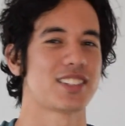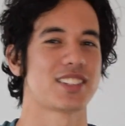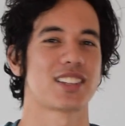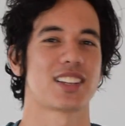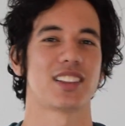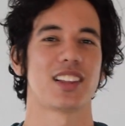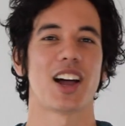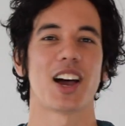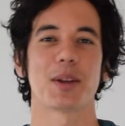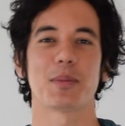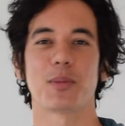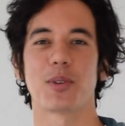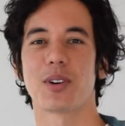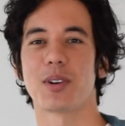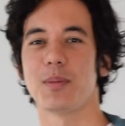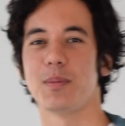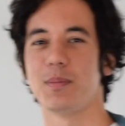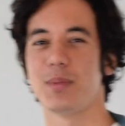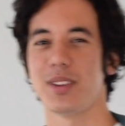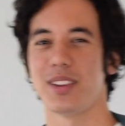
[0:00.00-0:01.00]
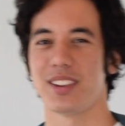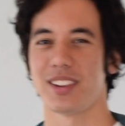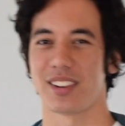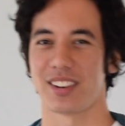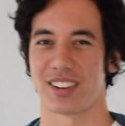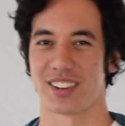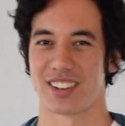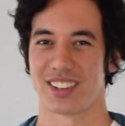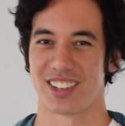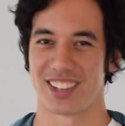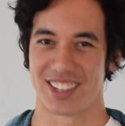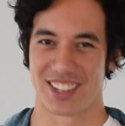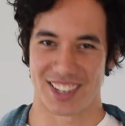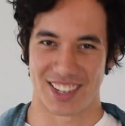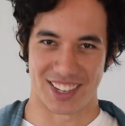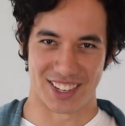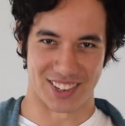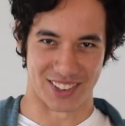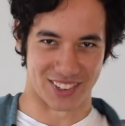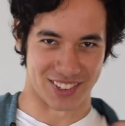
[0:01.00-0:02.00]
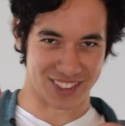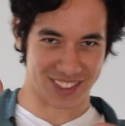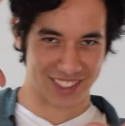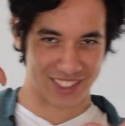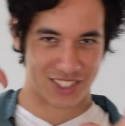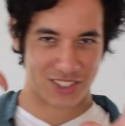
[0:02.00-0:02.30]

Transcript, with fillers: There's a lot more being, you know,